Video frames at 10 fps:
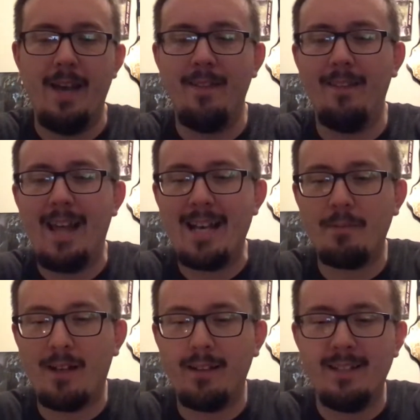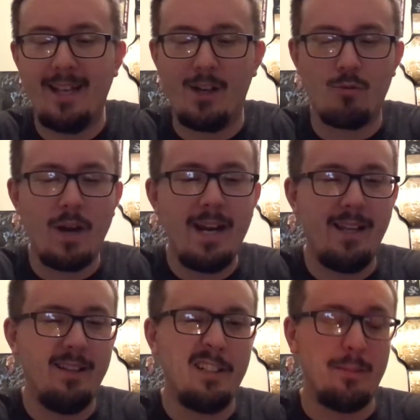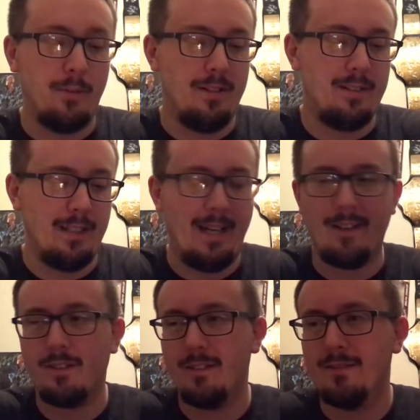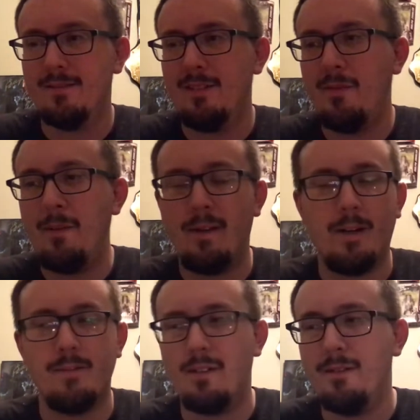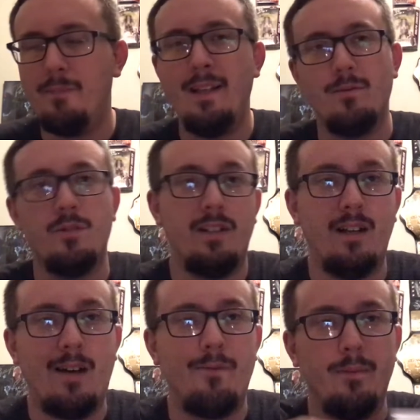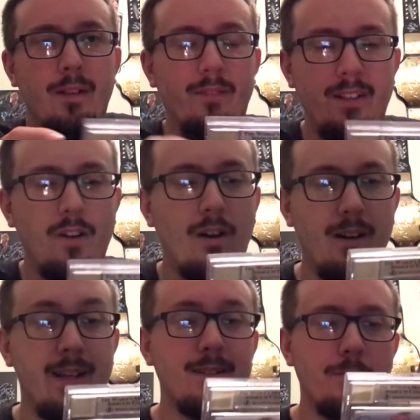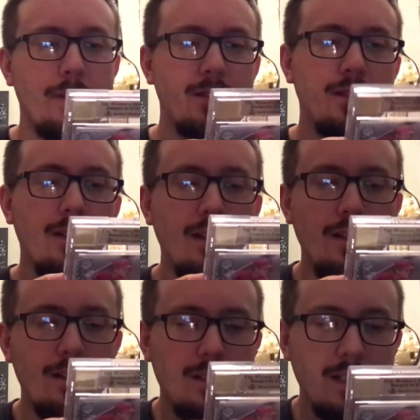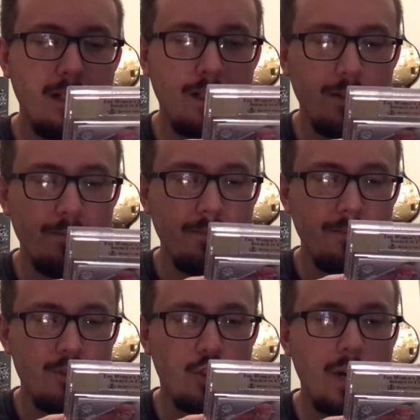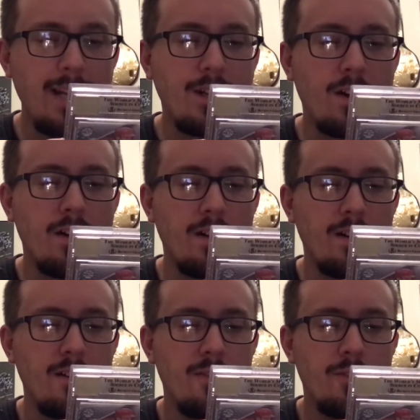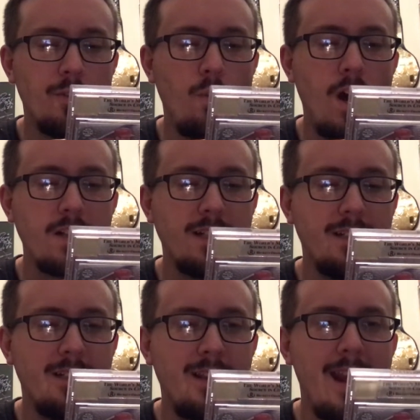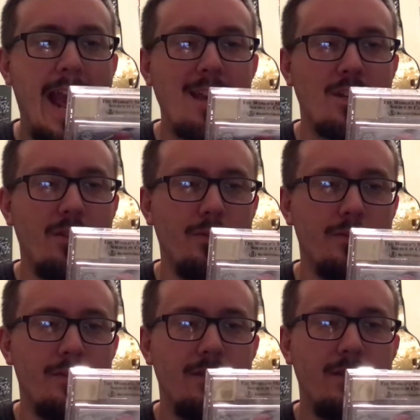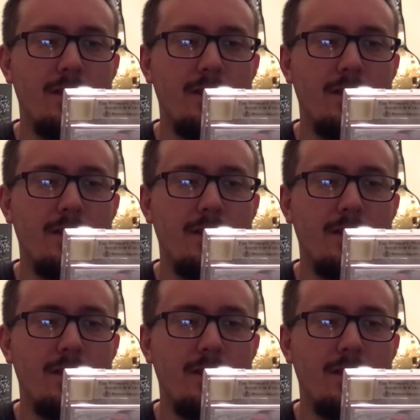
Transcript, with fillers: and then last but not least, a graded. This is pretty sick, actually. If he becomes a beast, which he, I believe he already is a beast. Um, Trea Turner for the Washington Nationals,